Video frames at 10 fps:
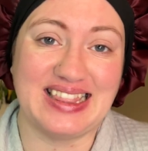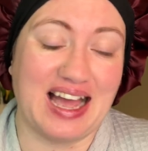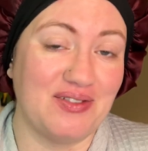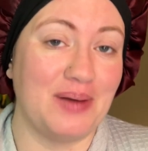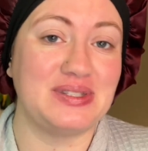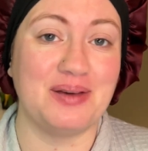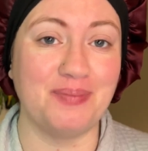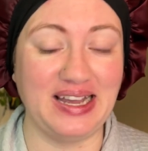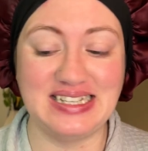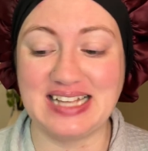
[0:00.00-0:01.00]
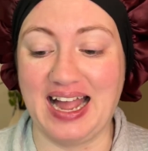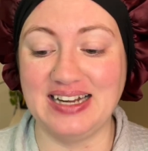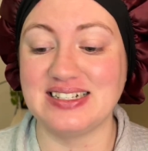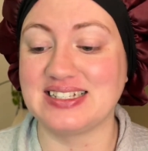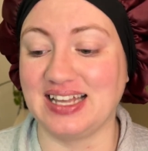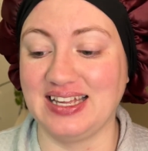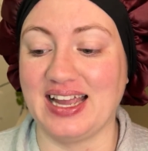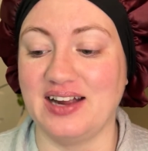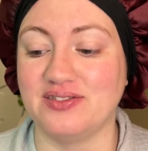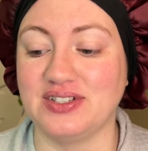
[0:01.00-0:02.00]
That wraps up my entire
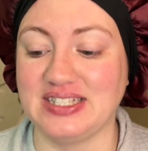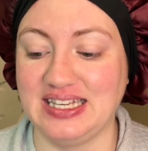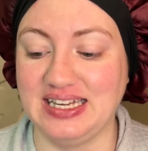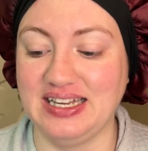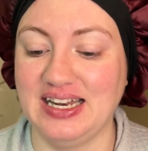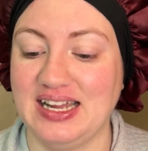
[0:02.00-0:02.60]
skincare routine.